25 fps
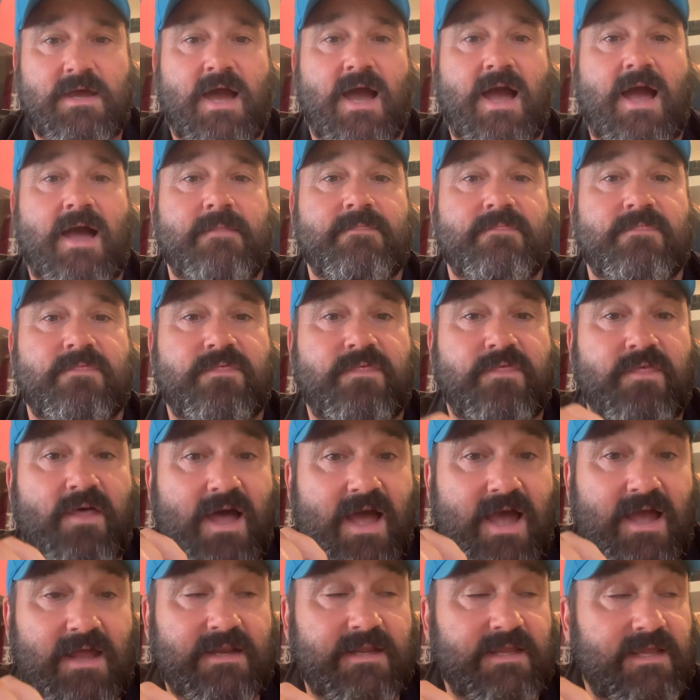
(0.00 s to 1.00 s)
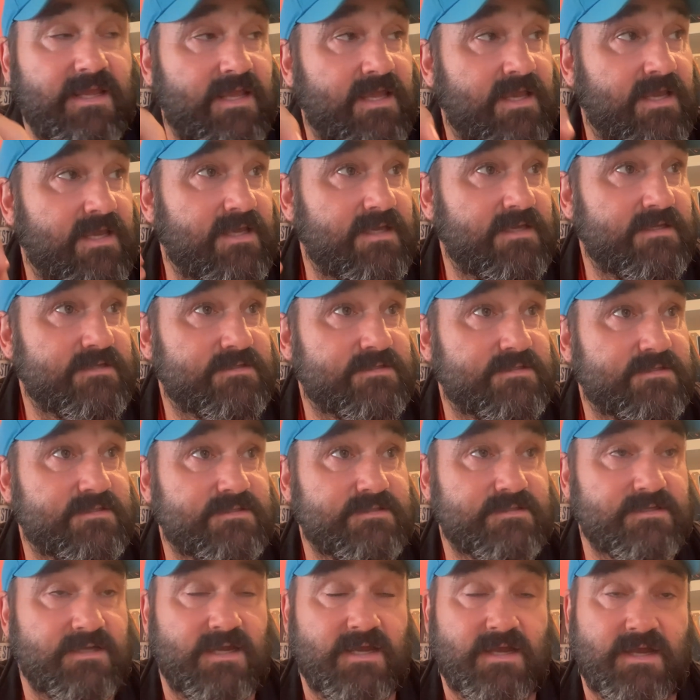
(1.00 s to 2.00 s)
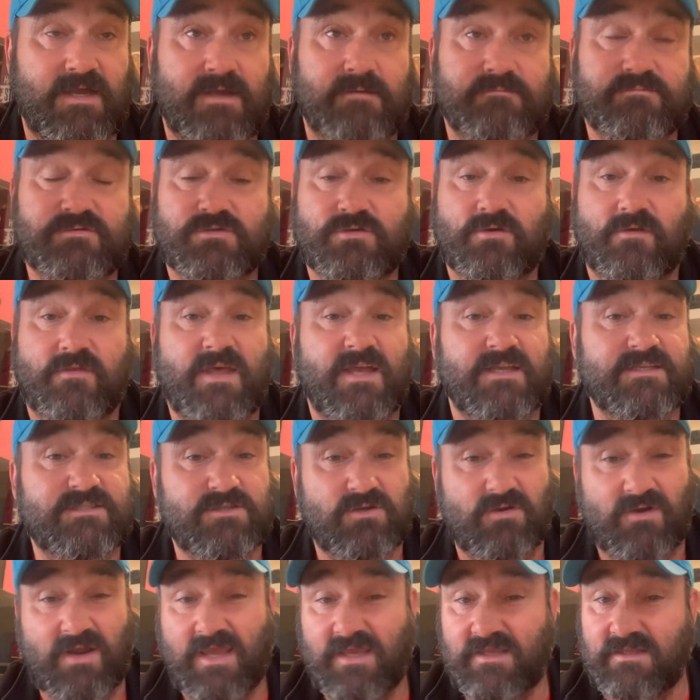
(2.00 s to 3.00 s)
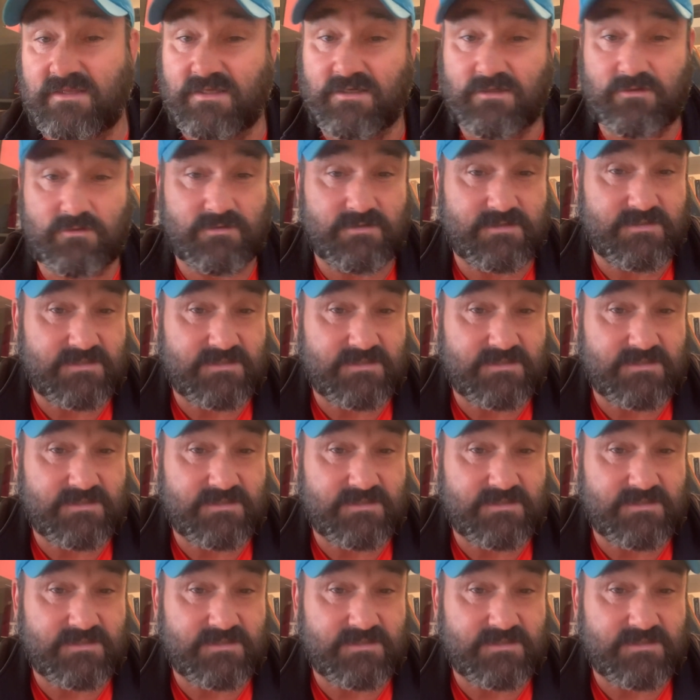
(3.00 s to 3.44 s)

And that is so that's your 80 to